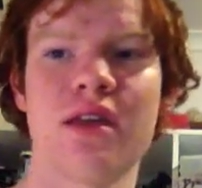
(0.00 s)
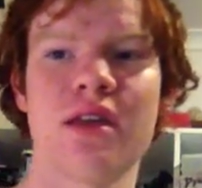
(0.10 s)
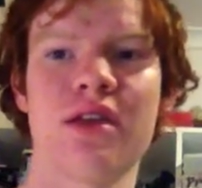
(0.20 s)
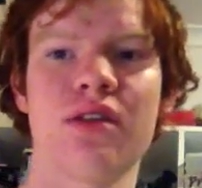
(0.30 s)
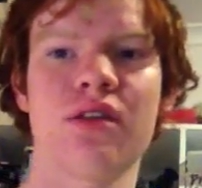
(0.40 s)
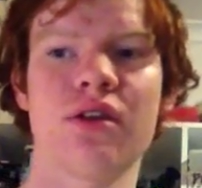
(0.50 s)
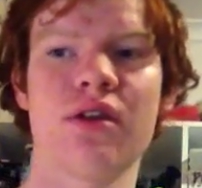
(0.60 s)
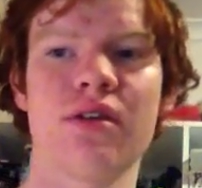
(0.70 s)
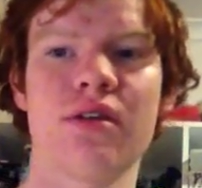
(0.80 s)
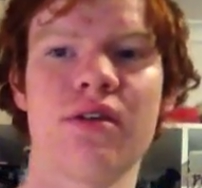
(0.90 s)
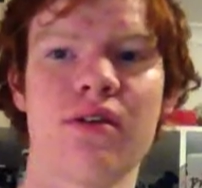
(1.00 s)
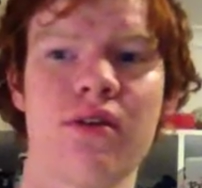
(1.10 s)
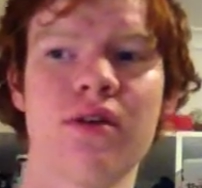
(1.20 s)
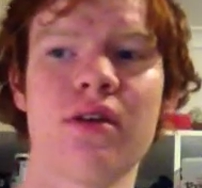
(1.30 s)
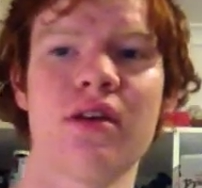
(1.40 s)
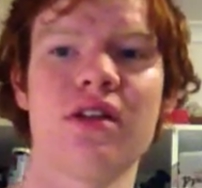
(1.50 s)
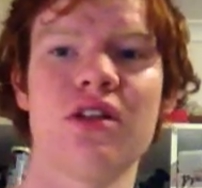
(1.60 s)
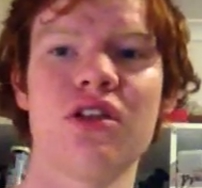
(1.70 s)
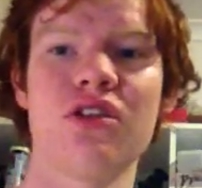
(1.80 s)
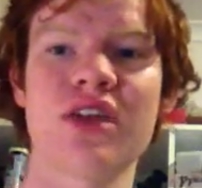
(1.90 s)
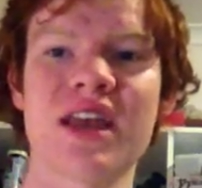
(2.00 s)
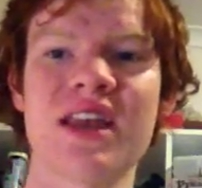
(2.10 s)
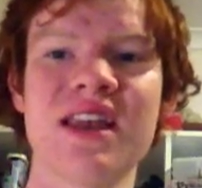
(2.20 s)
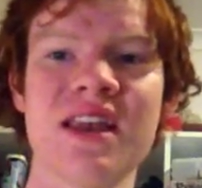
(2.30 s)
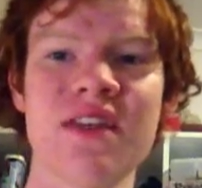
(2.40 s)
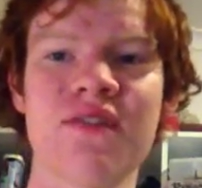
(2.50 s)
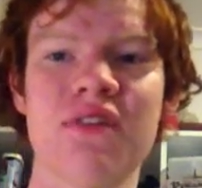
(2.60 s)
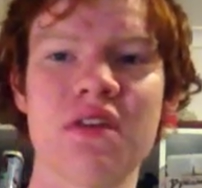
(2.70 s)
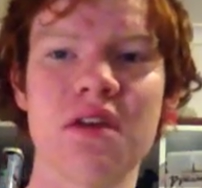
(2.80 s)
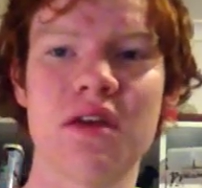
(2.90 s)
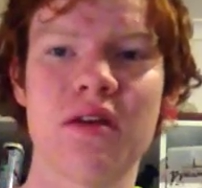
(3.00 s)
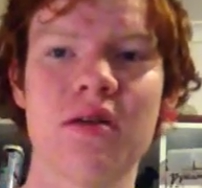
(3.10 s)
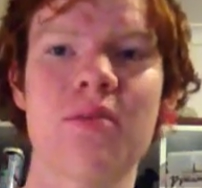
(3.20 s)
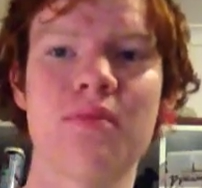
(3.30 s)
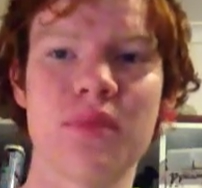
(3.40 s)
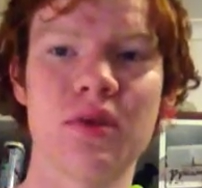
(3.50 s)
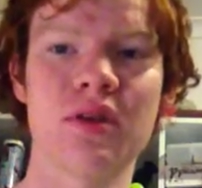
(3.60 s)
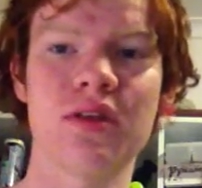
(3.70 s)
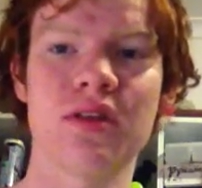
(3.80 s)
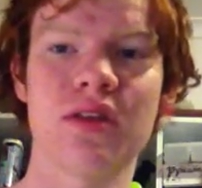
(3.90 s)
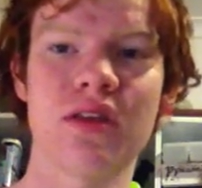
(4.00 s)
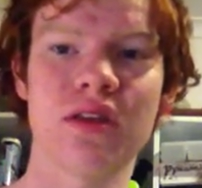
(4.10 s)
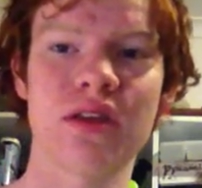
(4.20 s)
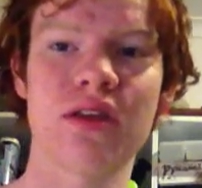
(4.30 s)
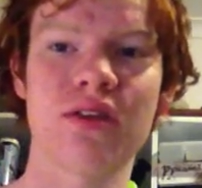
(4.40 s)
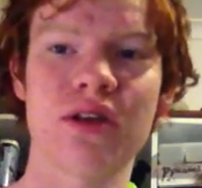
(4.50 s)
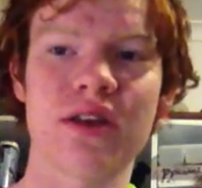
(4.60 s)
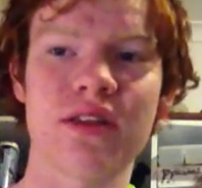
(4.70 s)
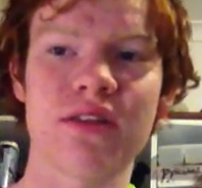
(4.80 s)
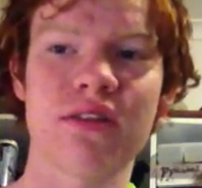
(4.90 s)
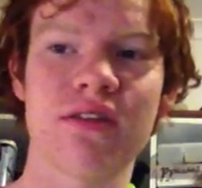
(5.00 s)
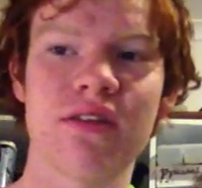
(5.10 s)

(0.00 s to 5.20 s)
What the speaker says: and so you get a nifty million credits.